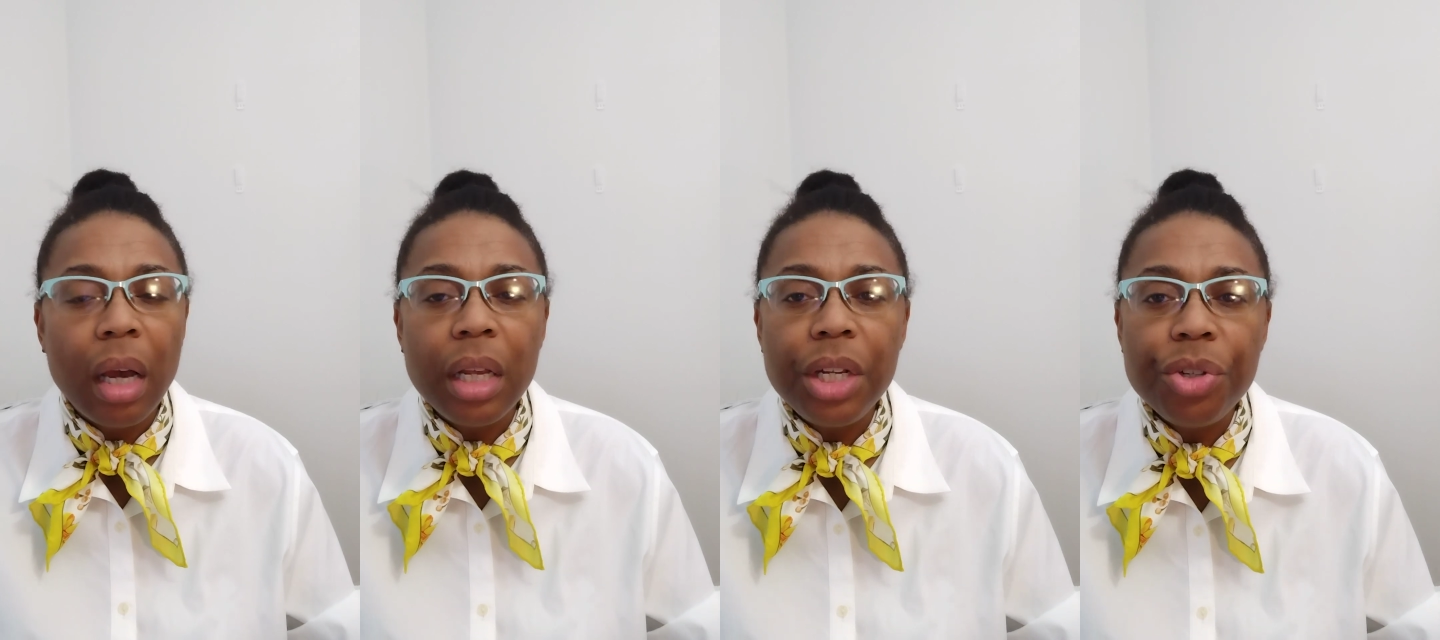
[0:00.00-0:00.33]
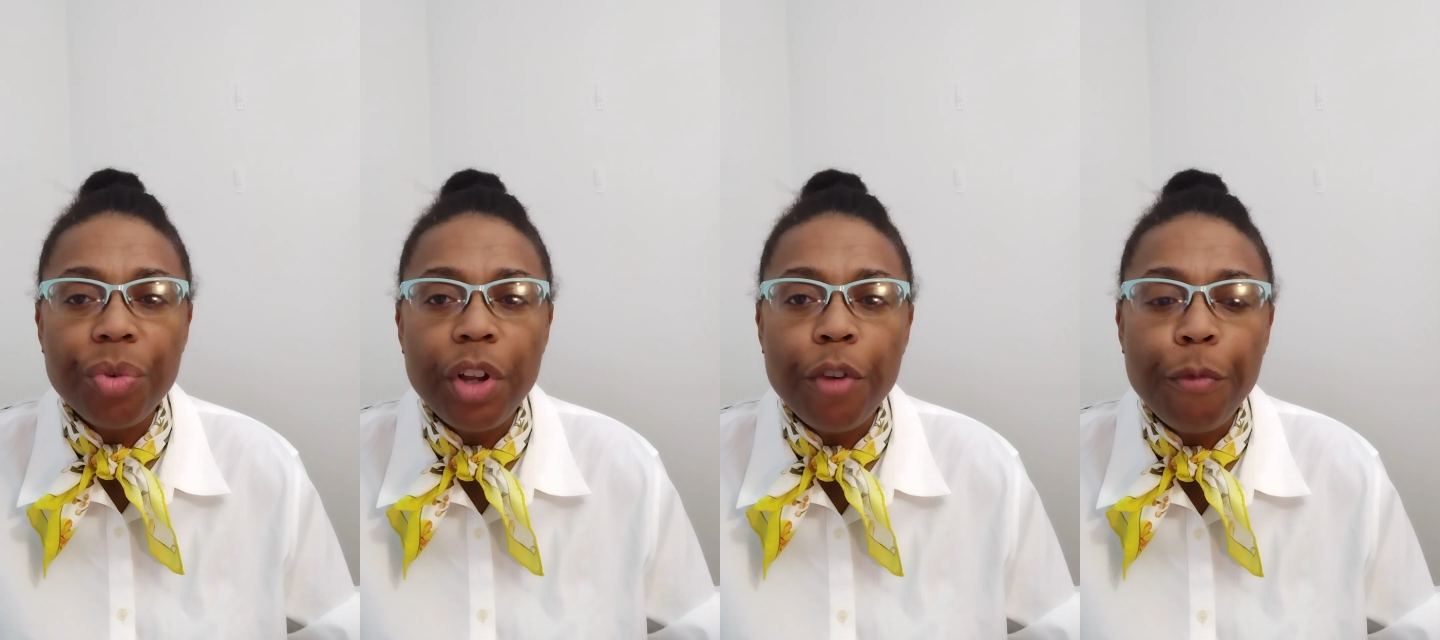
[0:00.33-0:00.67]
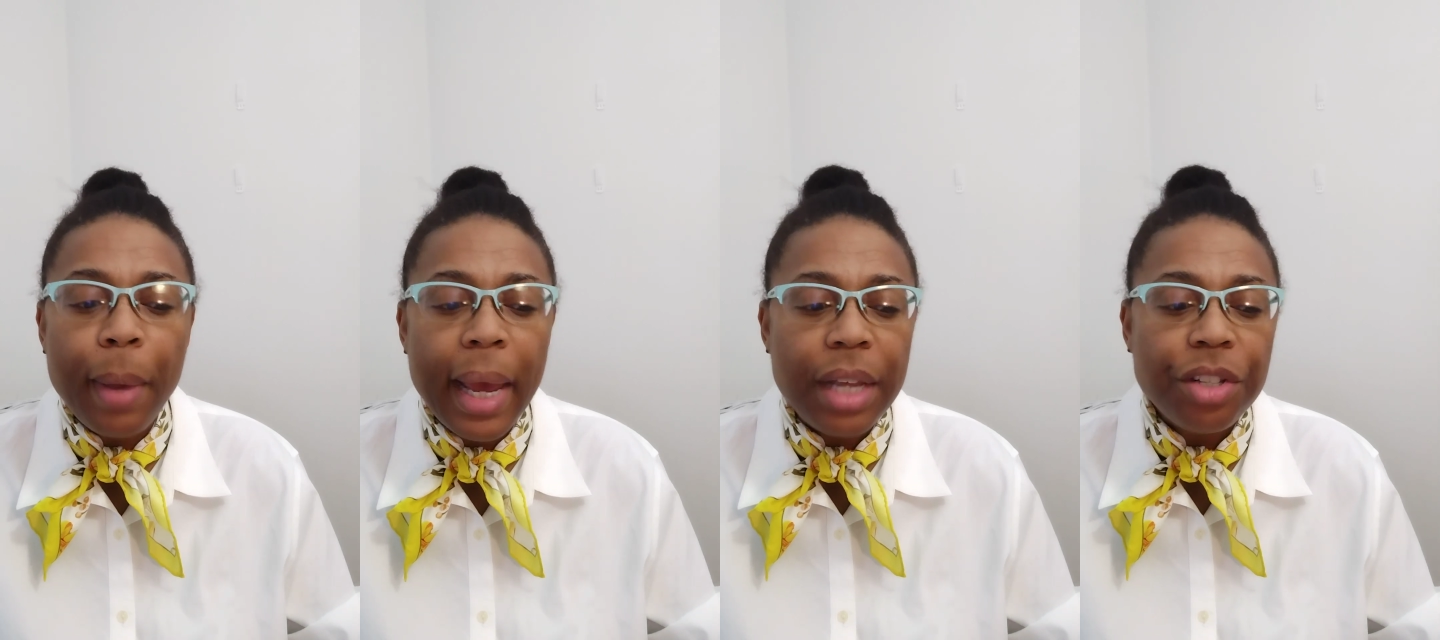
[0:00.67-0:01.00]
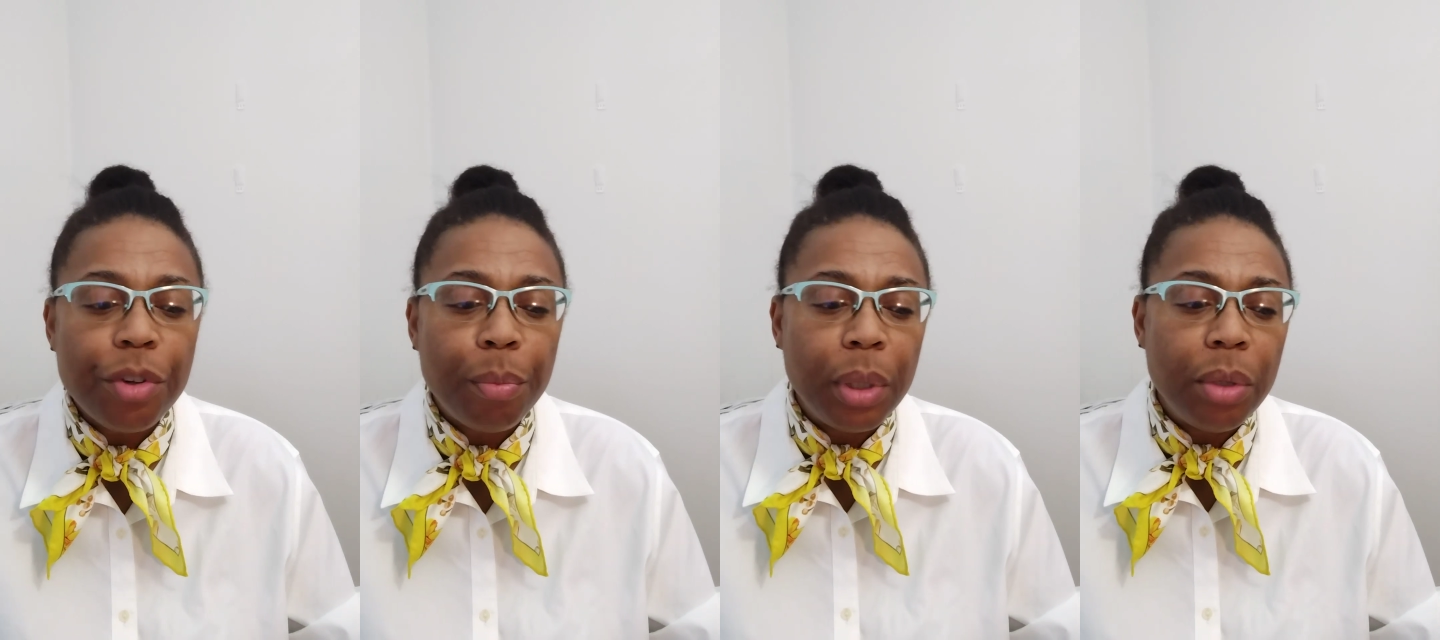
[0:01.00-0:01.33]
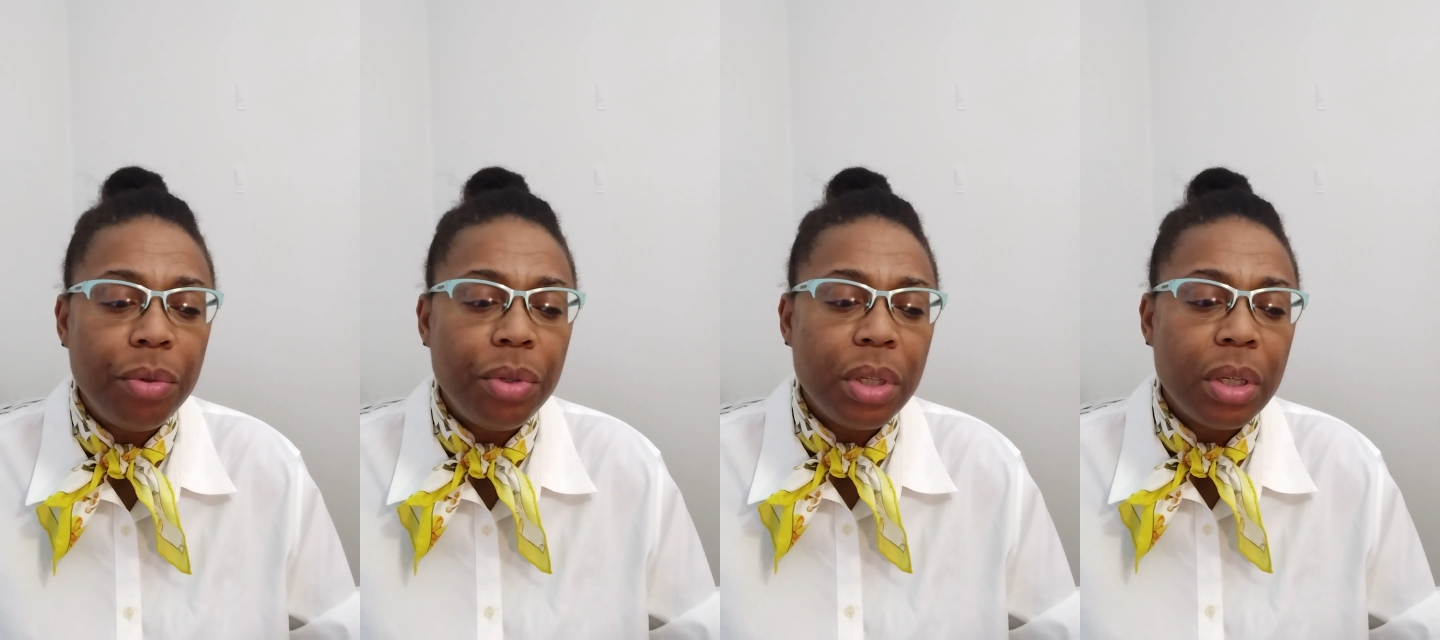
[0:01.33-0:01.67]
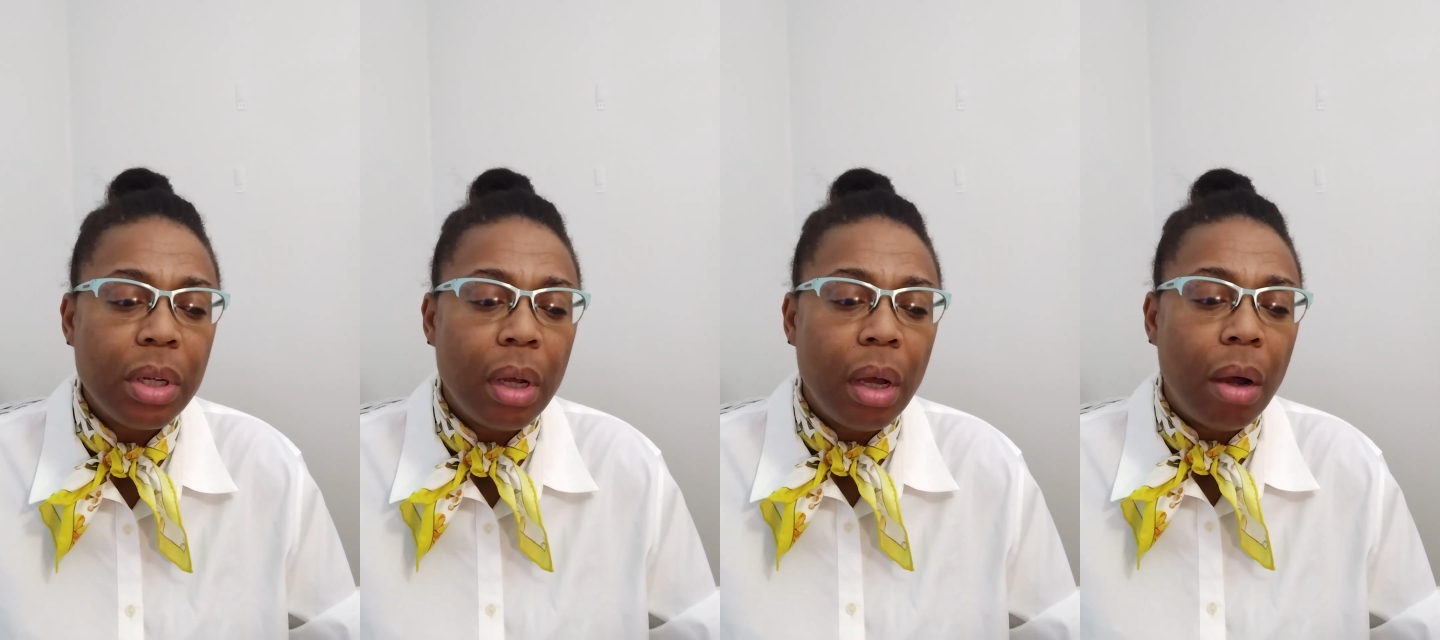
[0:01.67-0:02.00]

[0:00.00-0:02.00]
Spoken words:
a history of past abuse,